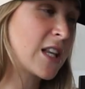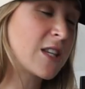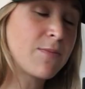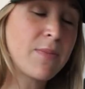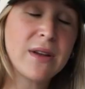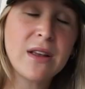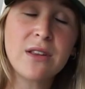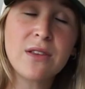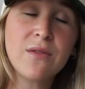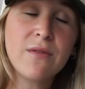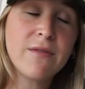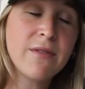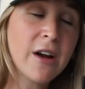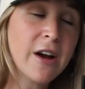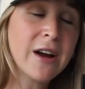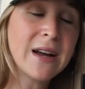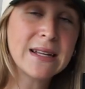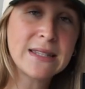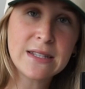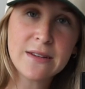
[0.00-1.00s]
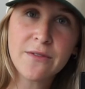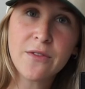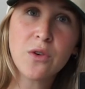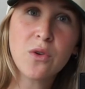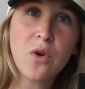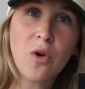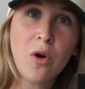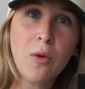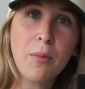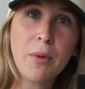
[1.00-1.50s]
it's been very
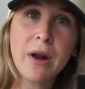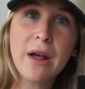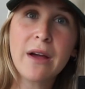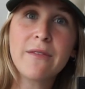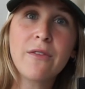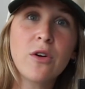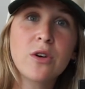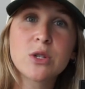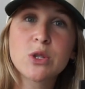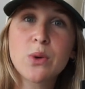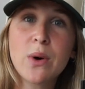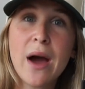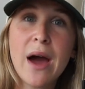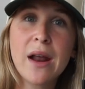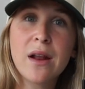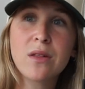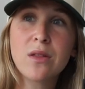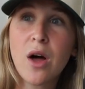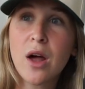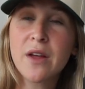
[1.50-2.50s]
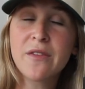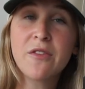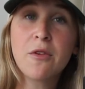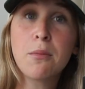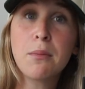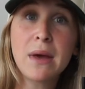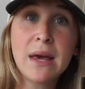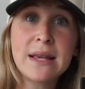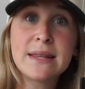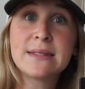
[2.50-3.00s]
difficult, but I've also had a lot
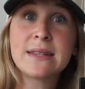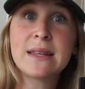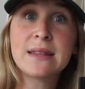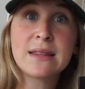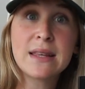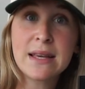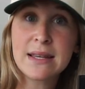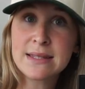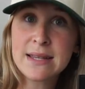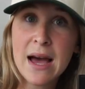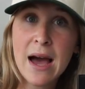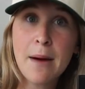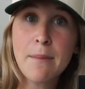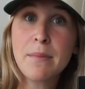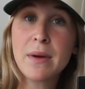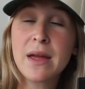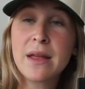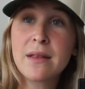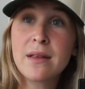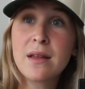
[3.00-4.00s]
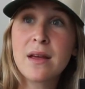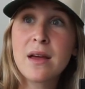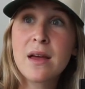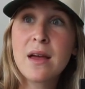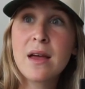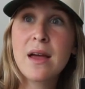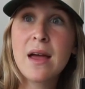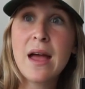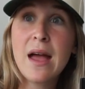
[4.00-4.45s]
of amazing things happen